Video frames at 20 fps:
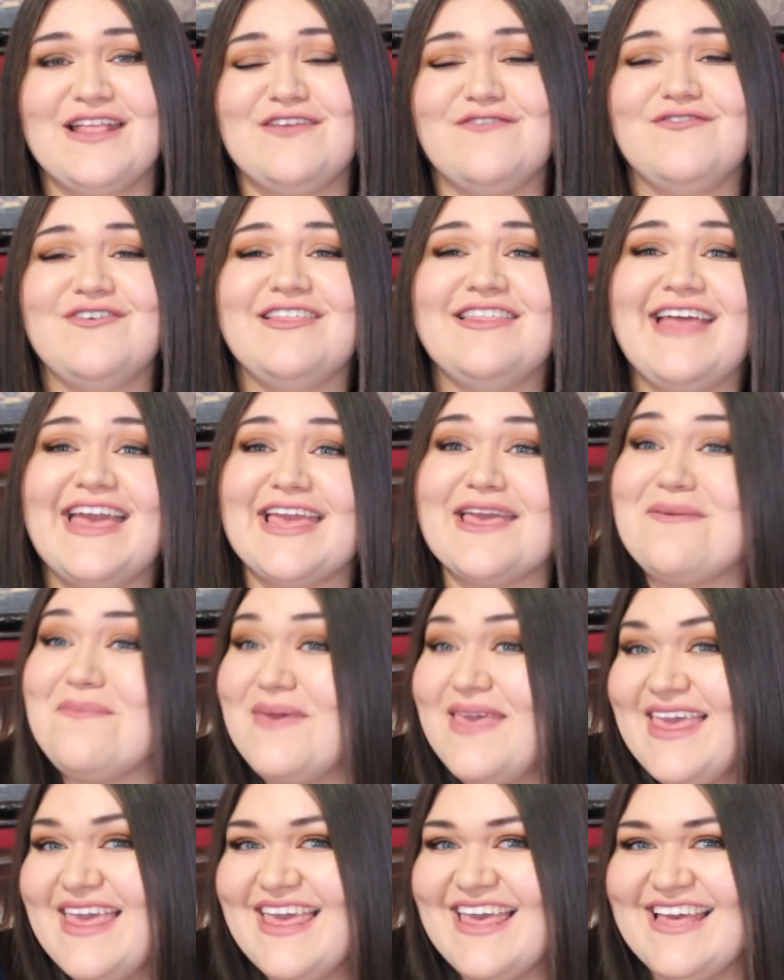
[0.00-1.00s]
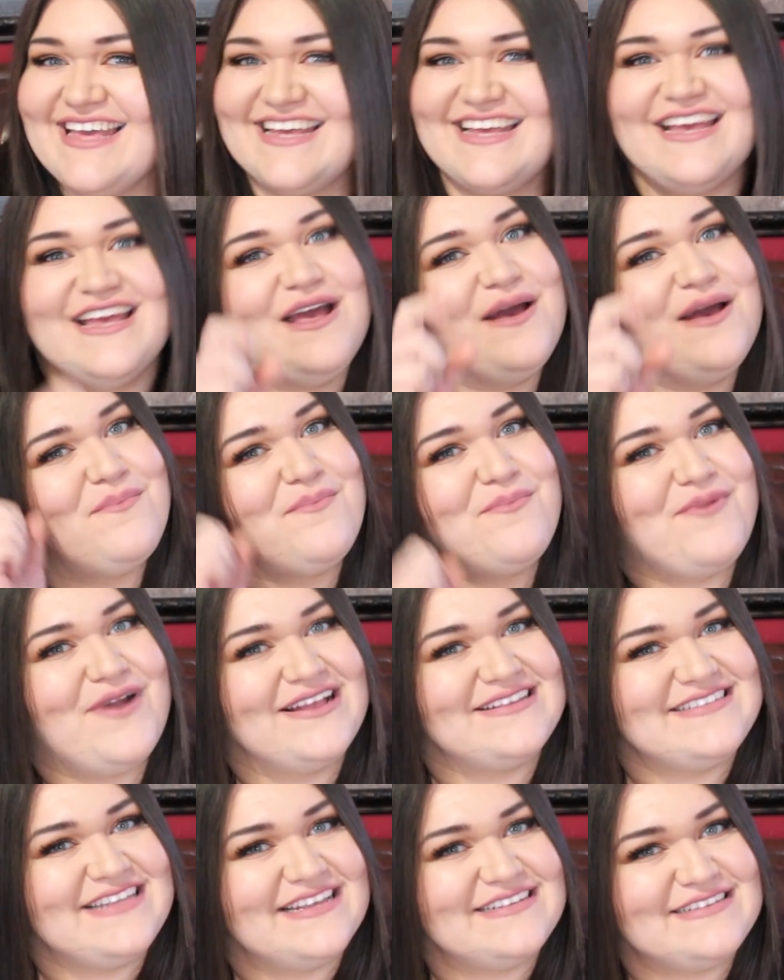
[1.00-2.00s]
and if you like me,
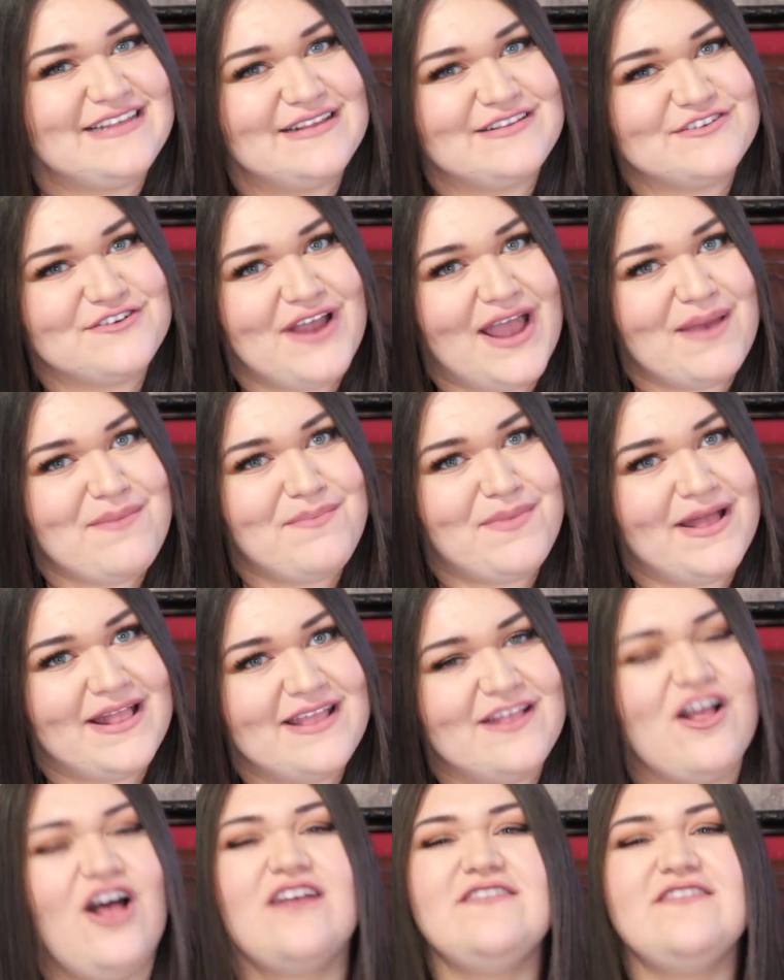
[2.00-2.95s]
press the subscribe button.